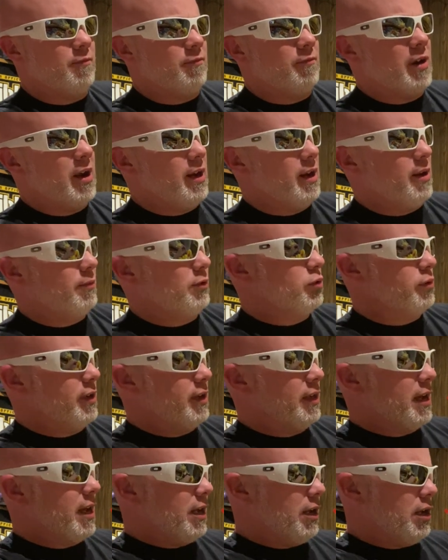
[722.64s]
right in
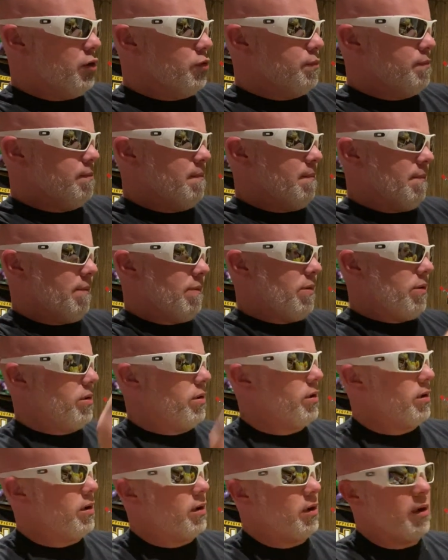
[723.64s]
between that loop.
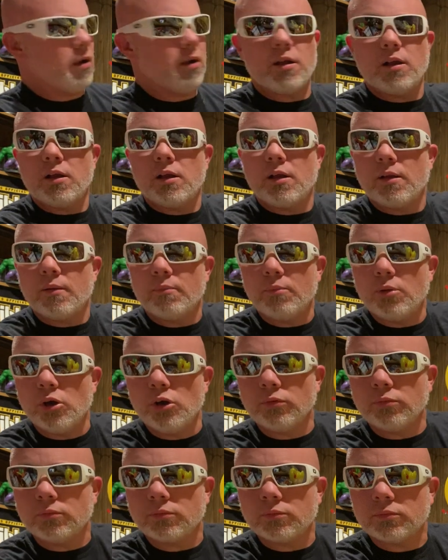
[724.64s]

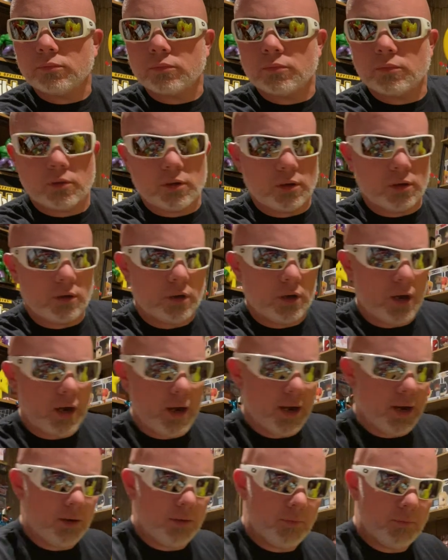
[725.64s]
Boom. All
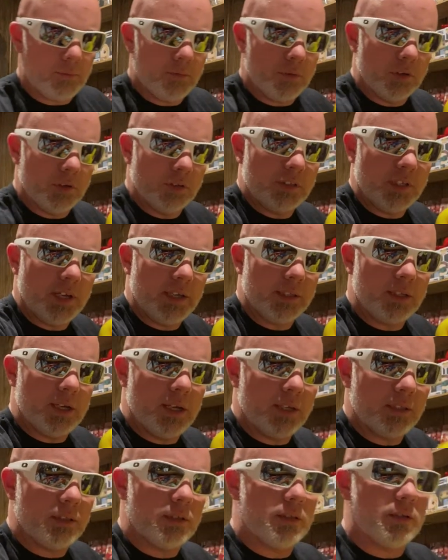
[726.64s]
right, we're going to take
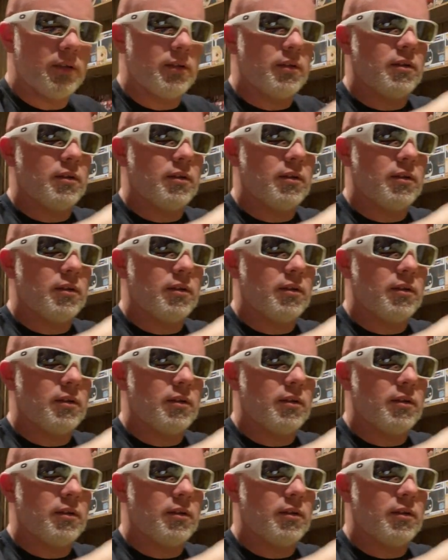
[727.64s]
this,